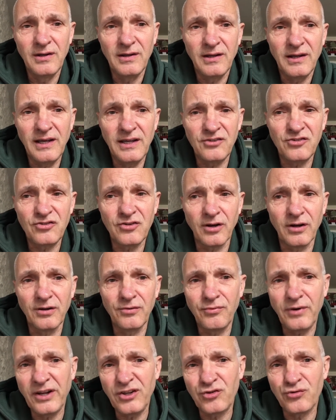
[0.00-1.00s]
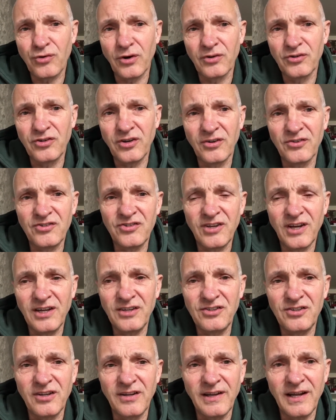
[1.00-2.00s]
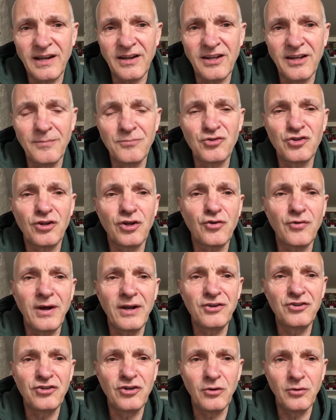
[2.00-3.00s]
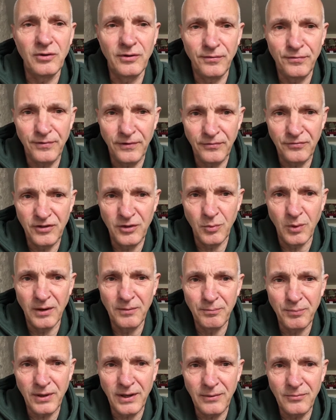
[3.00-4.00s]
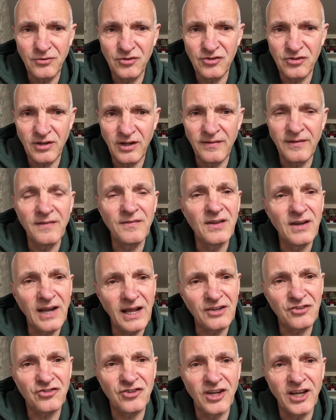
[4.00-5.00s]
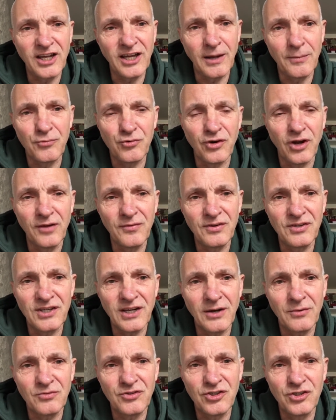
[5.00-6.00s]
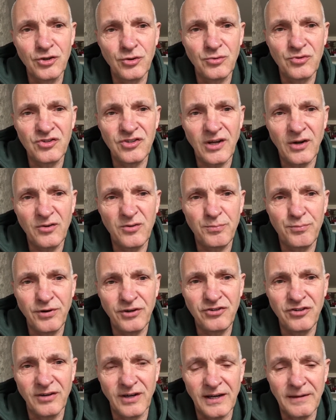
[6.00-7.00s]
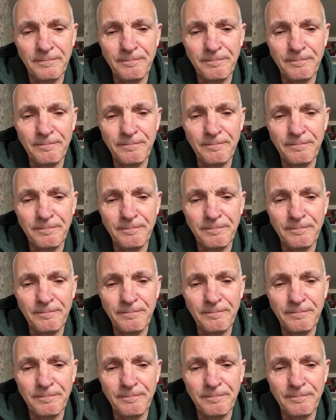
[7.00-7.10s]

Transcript: It's got a restaurant on site, and that comes to the grand total of £51. And then the next day I'm driving down to South Brittany.